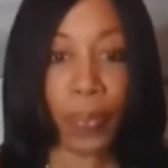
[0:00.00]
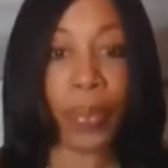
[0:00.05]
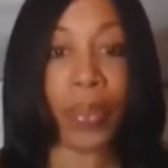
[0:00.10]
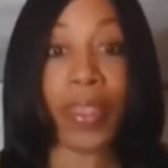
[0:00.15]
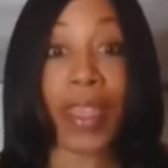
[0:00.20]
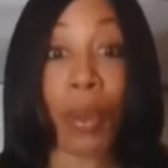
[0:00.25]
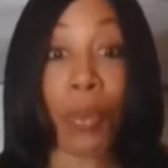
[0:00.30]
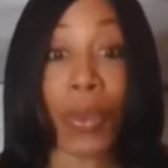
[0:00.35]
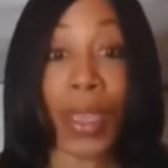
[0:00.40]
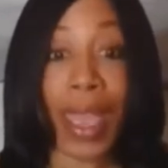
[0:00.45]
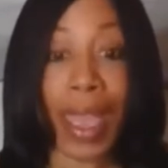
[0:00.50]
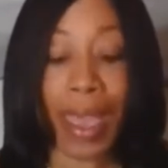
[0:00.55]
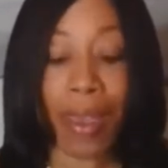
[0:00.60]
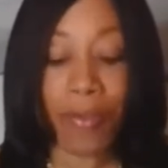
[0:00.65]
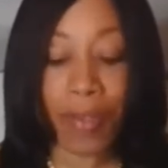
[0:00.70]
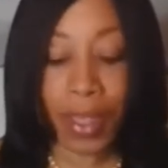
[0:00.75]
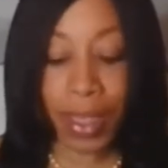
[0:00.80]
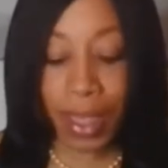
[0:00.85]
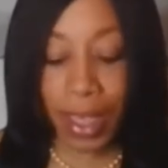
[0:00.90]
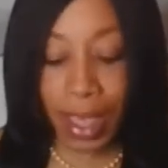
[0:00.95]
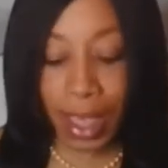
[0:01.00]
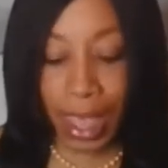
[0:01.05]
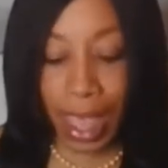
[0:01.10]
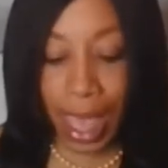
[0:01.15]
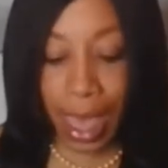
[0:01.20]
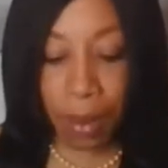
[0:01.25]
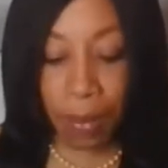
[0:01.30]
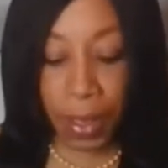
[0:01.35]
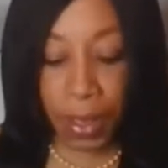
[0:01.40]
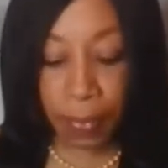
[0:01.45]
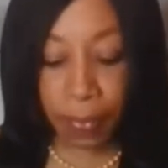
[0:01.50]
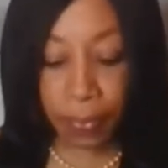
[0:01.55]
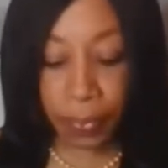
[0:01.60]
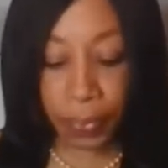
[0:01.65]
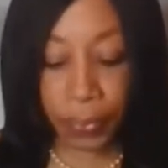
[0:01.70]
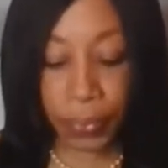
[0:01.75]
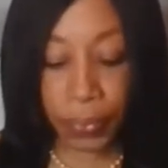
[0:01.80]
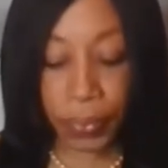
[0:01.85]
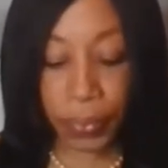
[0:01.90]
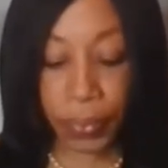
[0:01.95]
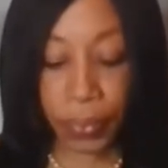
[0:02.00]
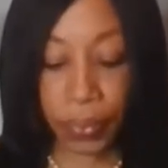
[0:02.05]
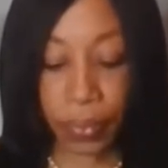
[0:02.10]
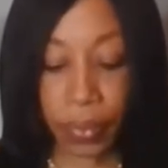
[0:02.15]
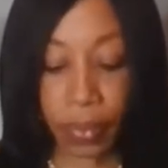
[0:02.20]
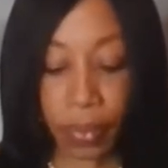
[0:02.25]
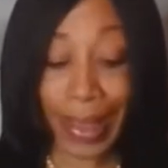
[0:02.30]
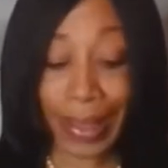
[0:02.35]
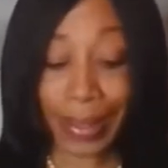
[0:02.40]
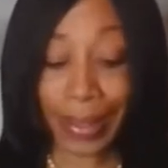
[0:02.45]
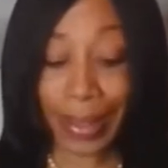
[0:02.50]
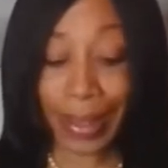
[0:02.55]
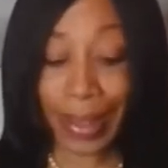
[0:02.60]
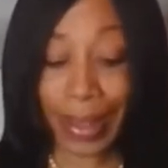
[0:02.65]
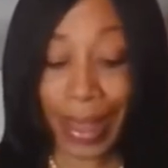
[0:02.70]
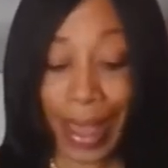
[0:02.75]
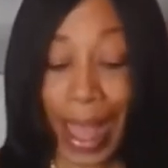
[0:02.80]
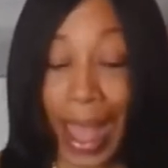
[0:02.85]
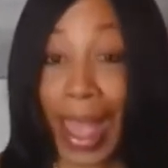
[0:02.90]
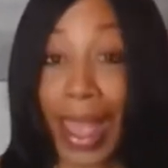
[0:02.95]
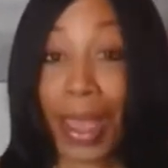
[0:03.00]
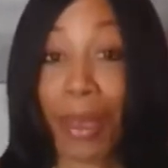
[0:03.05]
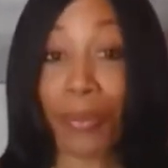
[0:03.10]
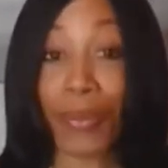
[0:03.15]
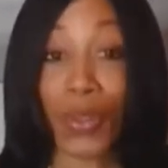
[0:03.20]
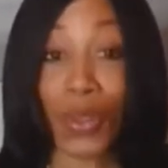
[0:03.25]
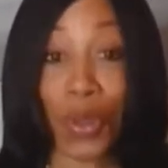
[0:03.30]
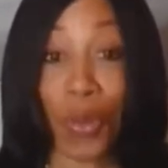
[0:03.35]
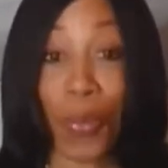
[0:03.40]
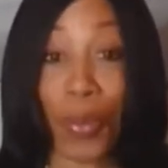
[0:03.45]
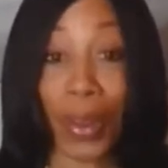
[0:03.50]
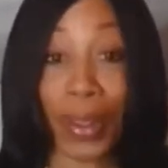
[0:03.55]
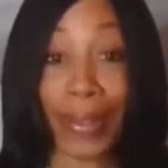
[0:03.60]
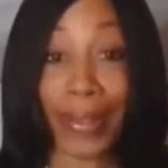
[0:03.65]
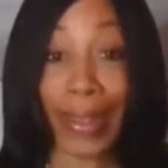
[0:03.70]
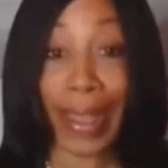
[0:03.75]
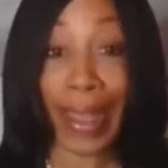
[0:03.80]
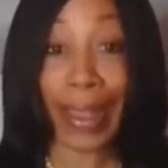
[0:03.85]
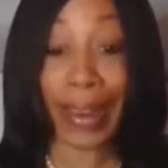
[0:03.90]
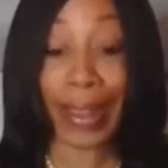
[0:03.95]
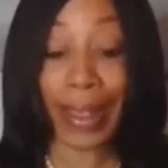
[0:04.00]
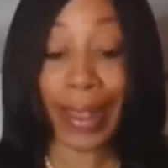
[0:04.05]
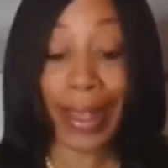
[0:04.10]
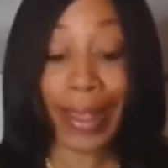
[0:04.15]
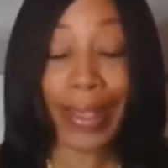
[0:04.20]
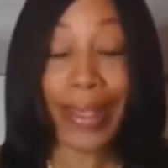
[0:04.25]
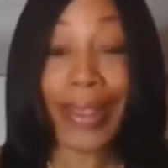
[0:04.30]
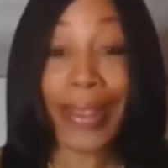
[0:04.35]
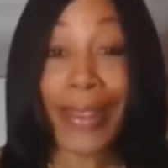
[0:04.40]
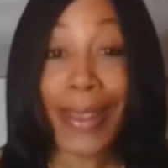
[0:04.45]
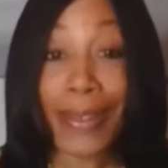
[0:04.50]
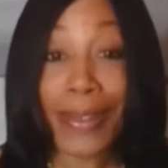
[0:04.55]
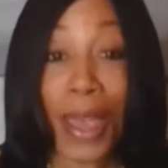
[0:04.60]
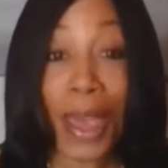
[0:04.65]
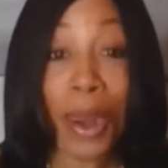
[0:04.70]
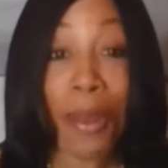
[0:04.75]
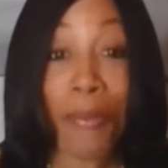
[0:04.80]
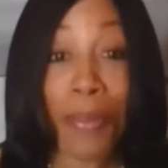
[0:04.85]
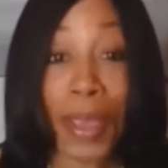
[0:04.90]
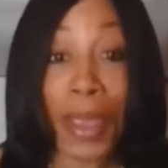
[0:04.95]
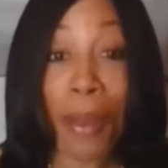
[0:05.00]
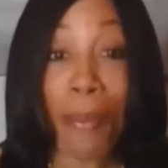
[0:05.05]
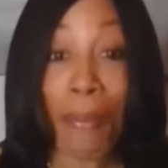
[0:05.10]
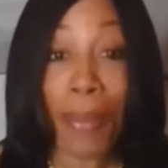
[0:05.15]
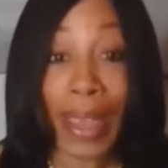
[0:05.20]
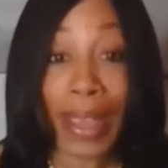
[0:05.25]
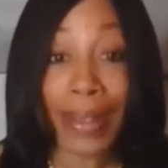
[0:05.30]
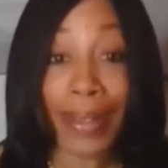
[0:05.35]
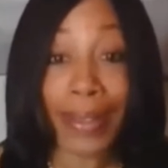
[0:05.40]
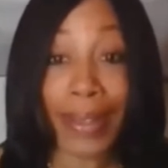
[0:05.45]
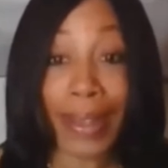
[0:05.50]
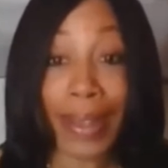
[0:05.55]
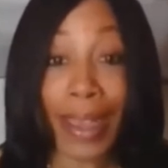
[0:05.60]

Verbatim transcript: that we have in the academy. I am super excited. This is going to be amazing.